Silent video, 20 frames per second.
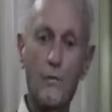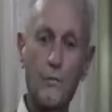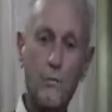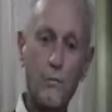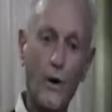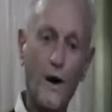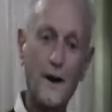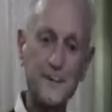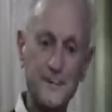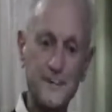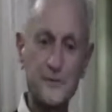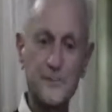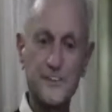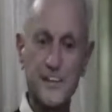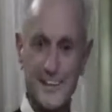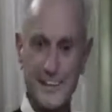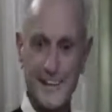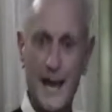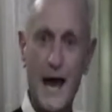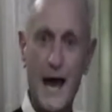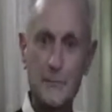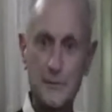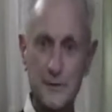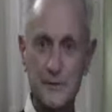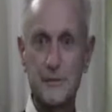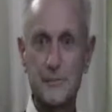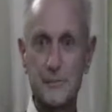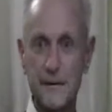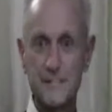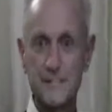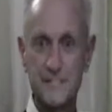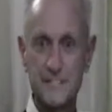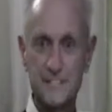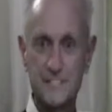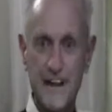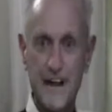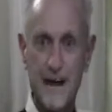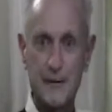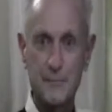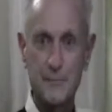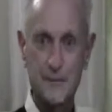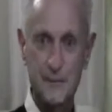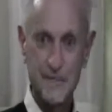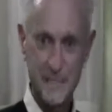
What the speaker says: what do you think happened that made this happen?